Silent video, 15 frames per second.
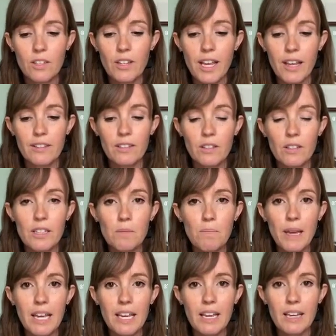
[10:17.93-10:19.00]
So these
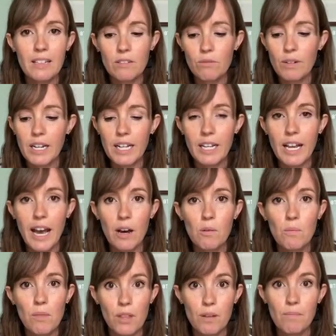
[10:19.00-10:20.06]
big ears really
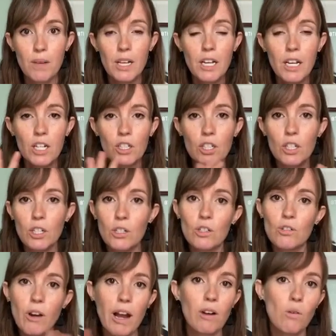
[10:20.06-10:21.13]
help them to
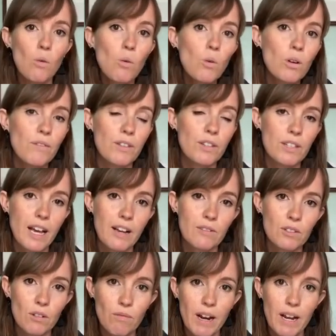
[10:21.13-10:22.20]
track all of the
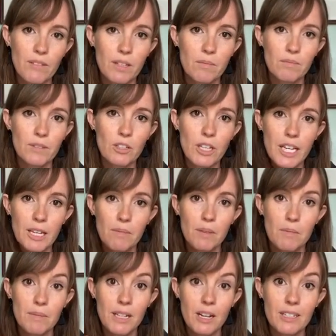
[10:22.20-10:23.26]
sounds around them to keep
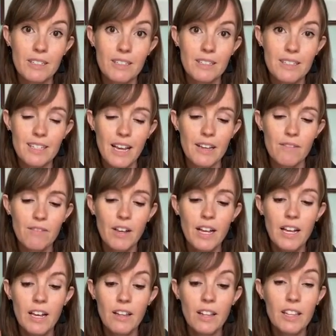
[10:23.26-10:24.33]
them nice and safe.
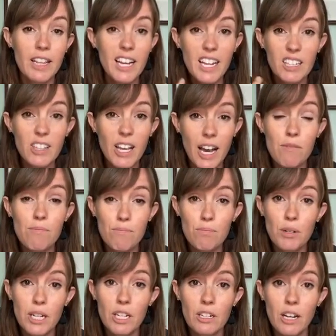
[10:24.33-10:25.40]
And they have
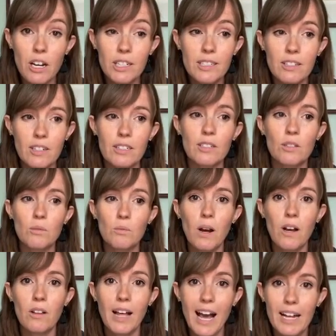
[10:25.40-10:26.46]
pretty good eyesight as
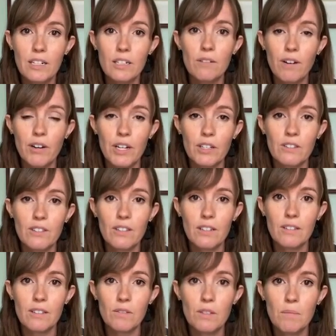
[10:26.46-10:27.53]
well, and a very good
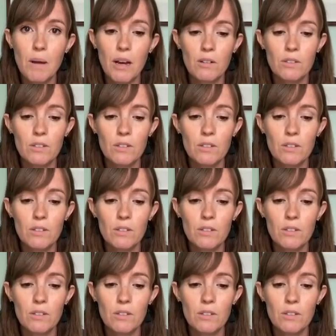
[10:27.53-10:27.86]
sense of smell.